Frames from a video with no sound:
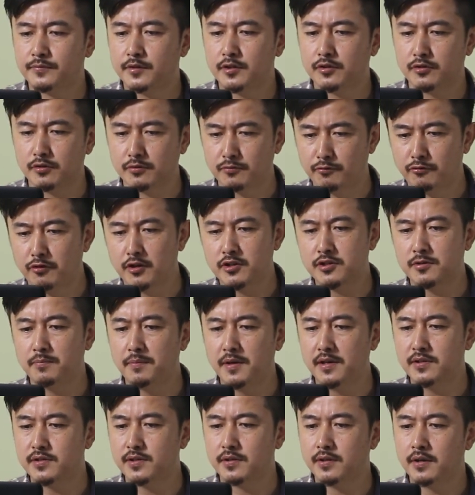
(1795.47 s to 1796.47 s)
So first
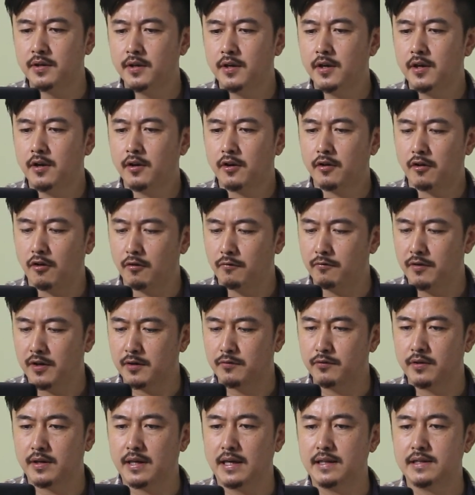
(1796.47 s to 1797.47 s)
major
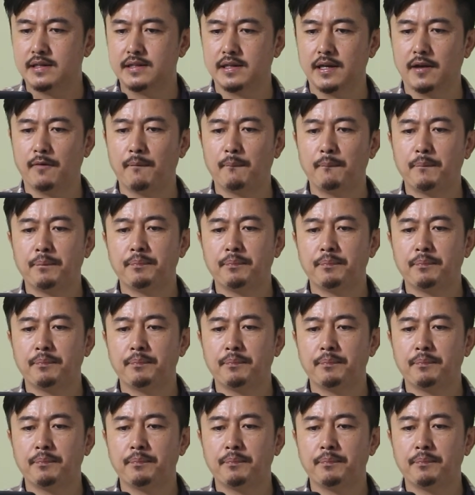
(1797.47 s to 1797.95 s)
conflict, we can say.